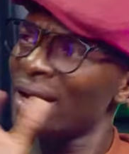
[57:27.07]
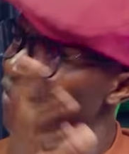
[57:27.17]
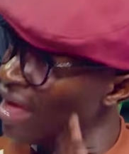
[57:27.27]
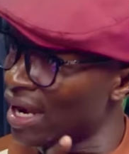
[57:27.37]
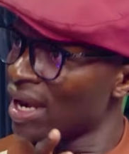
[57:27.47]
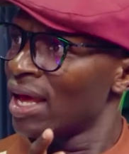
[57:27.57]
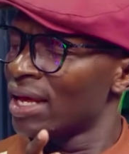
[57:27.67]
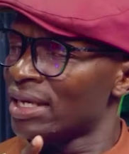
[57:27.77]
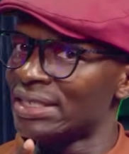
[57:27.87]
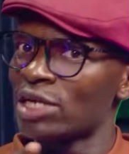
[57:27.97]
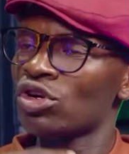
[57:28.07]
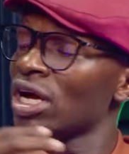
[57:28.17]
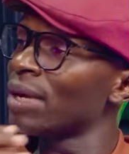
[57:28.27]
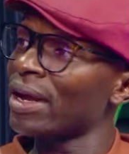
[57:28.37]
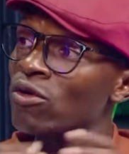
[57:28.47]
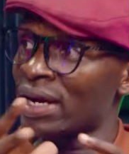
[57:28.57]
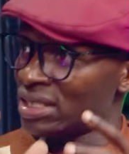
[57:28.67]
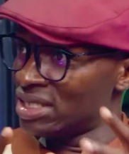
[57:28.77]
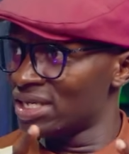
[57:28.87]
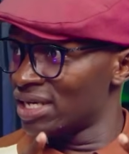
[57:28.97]
But then, they don't get paid by
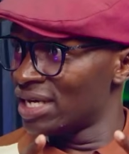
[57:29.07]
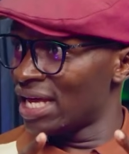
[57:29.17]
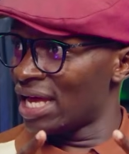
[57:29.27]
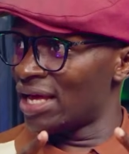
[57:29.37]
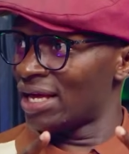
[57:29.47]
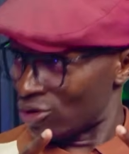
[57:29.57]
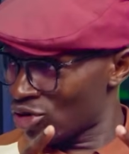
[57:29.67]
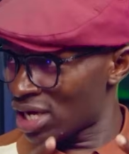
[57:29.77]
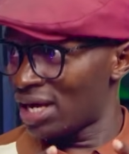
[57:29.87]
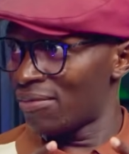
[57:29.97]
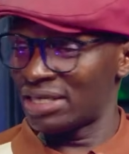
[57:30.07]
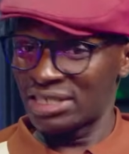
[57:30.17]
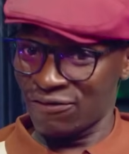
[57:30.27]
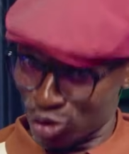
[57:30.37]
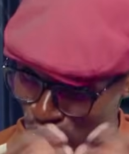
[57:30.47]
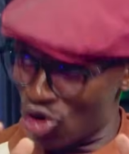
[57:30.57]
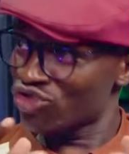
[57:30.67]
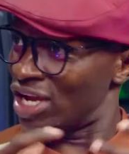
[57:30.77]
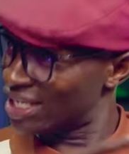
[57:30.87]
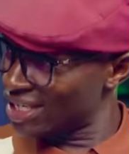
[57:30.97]
Zig. But for
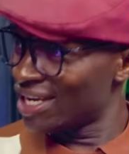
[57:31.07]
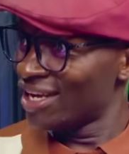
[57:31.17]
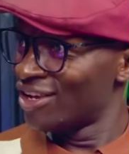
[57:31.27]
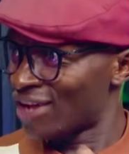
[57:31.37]
sure, so it does it.